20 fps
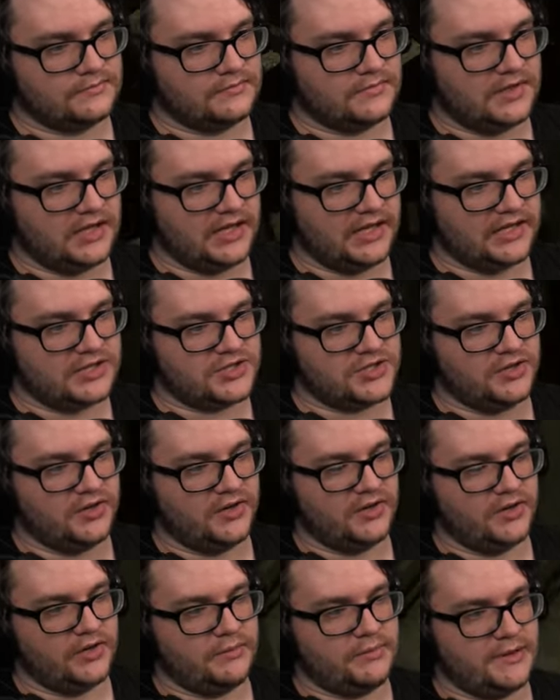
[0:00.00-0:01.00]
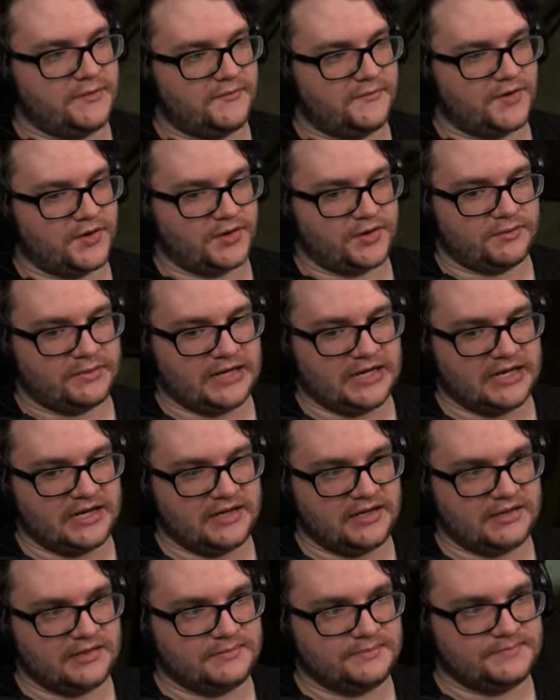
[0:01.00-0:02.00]
like shoot a little bit further
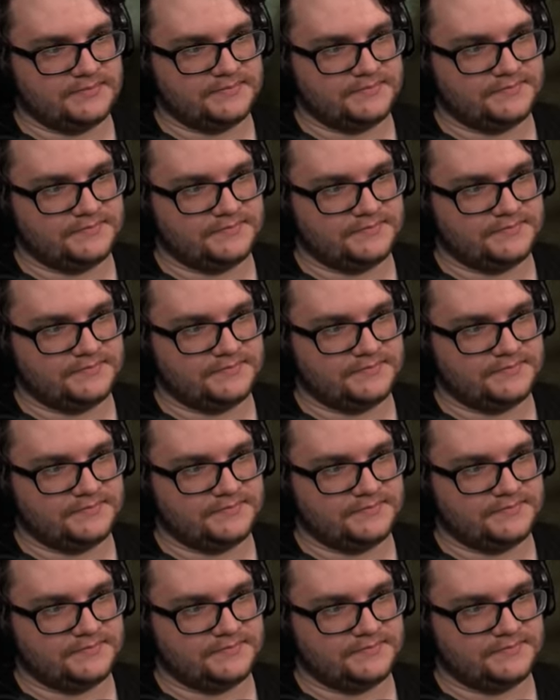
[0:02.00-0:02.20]
behind him.